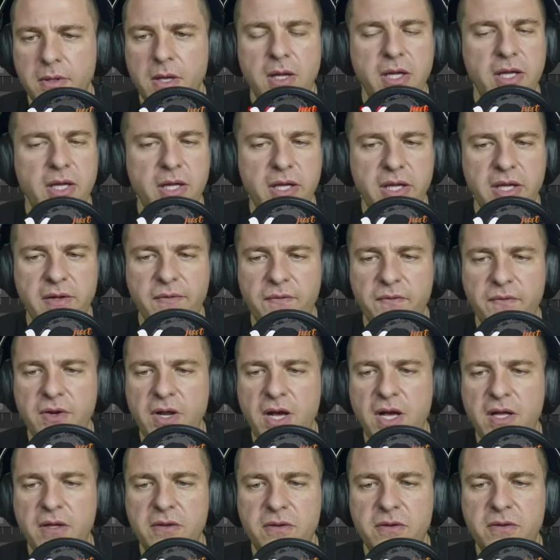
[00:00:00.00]
If
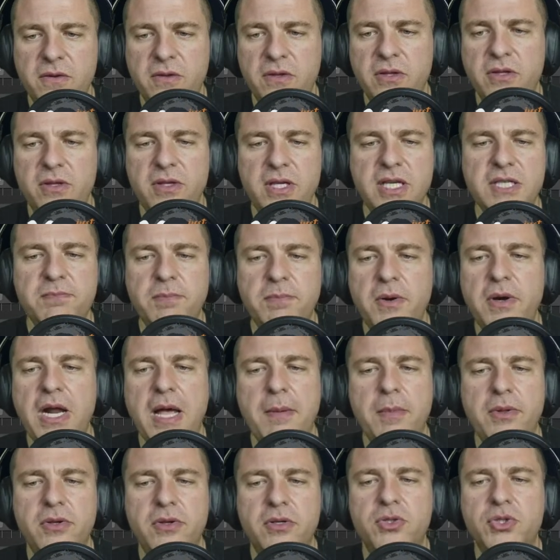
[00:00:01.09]
not, this parameter
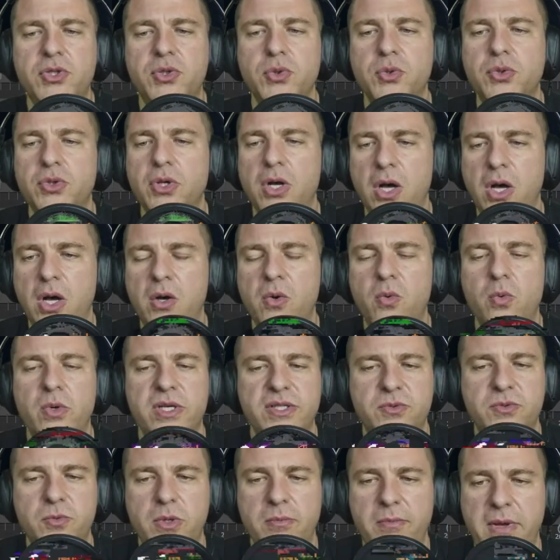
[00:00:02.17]
should always
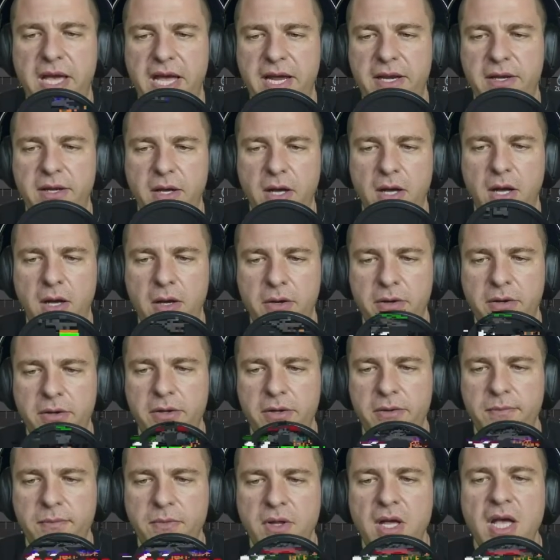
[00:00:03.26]
remain on,
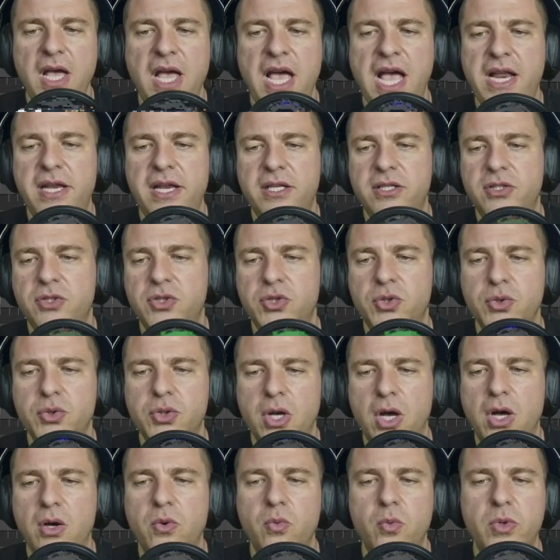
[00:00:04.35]
and it should
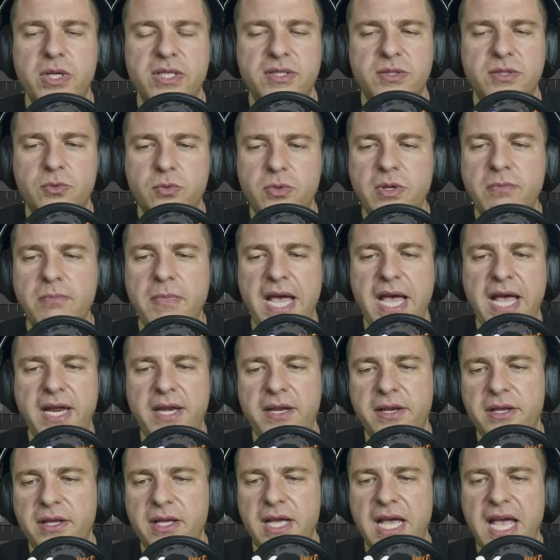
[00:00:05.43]
always remain
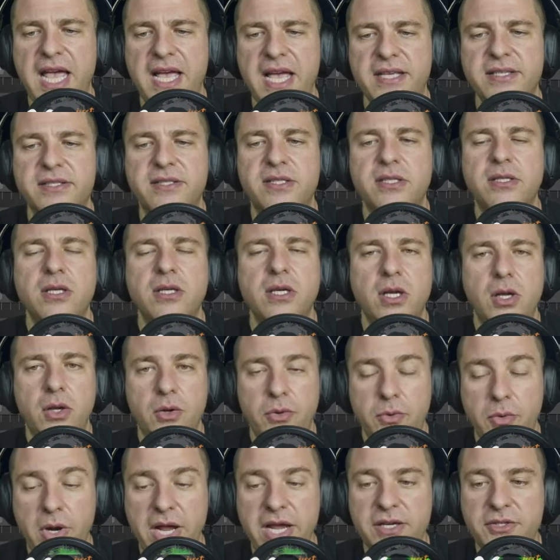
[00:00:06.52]
as ray
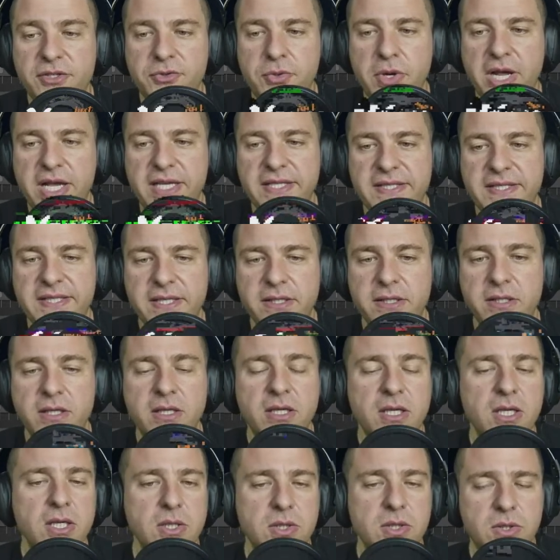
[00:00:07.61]
traced,
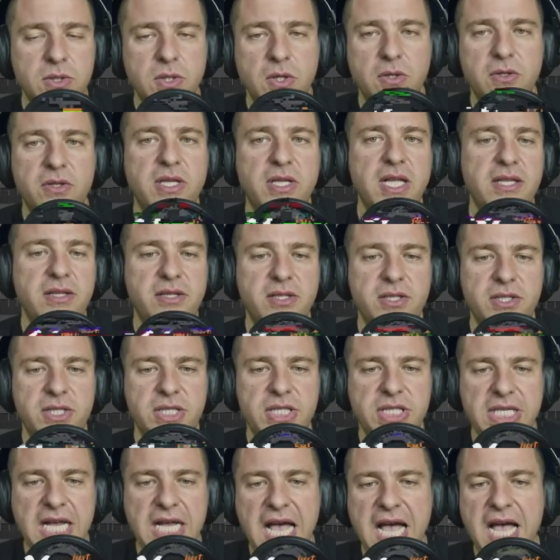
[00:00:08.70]
so that the
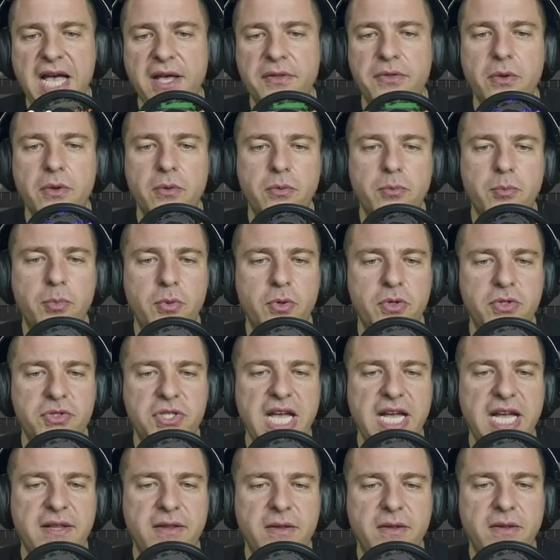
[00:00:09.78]
shadow
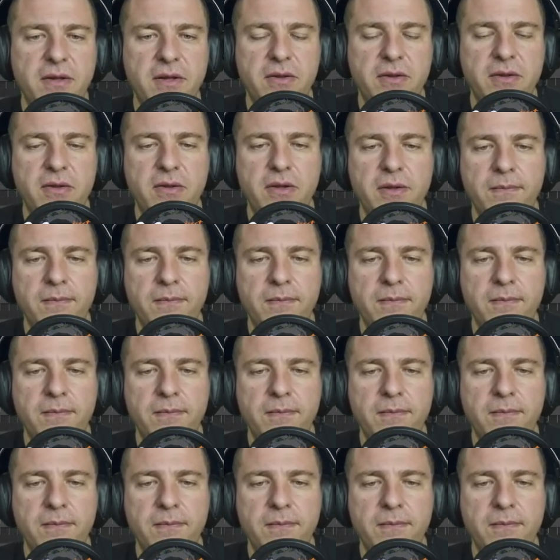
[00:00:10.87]
projected